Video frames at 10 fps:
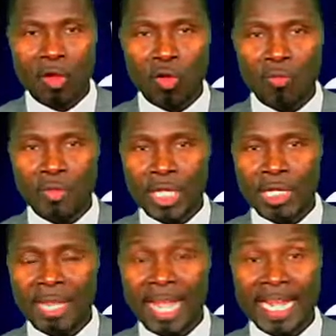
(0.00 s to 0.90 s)
or
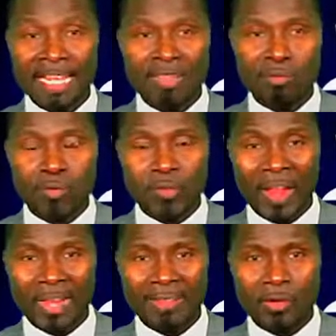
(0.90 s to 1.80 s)
being engaged in
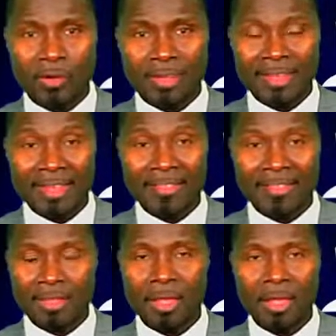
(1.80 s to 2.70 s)
protracted
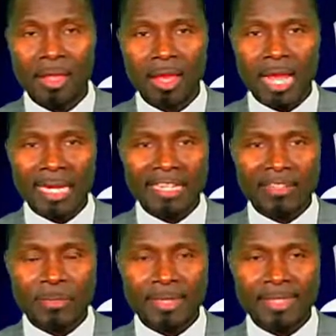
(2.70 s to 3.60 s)
litigation and
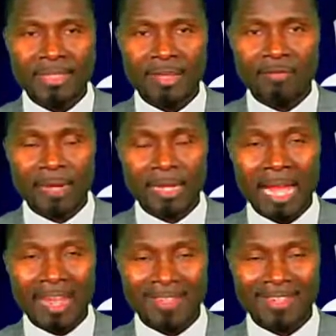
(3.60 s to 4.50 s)
dissipating the
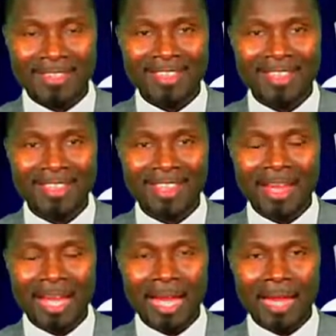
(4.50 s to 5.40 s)
very assets
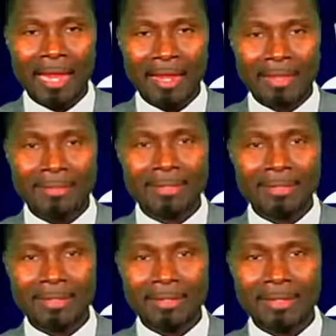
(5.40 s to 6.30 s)
that
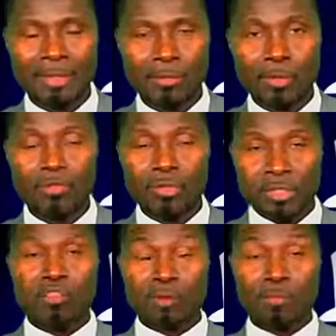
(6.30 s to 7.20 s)
they want to
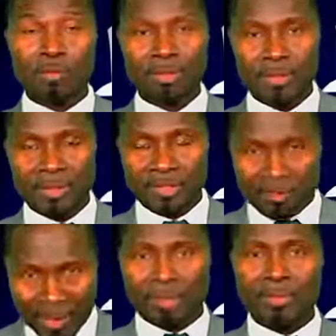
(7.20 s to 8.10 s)
distribute, which is
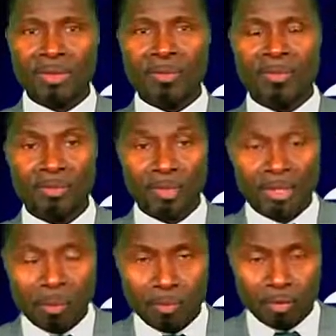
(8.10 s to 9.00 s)
part of the
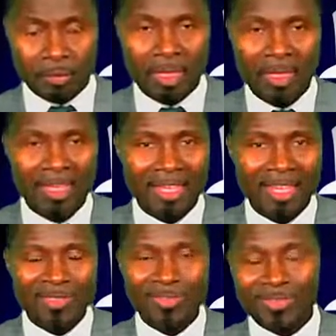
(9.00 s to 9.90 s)
matrimonial pot.
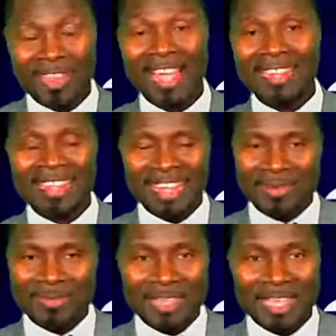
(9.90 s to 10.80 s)
So tonight I
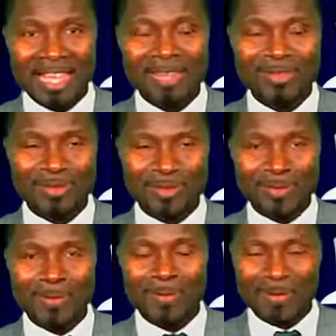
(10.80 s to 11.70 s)
am here
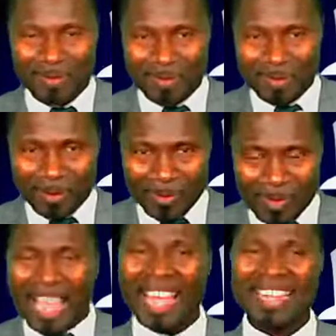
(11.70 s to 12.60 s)
to
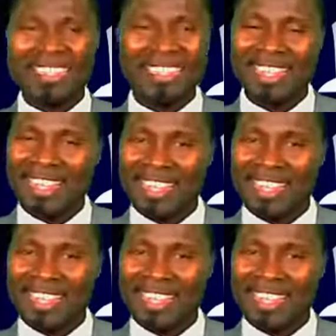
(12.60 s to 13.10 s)
look at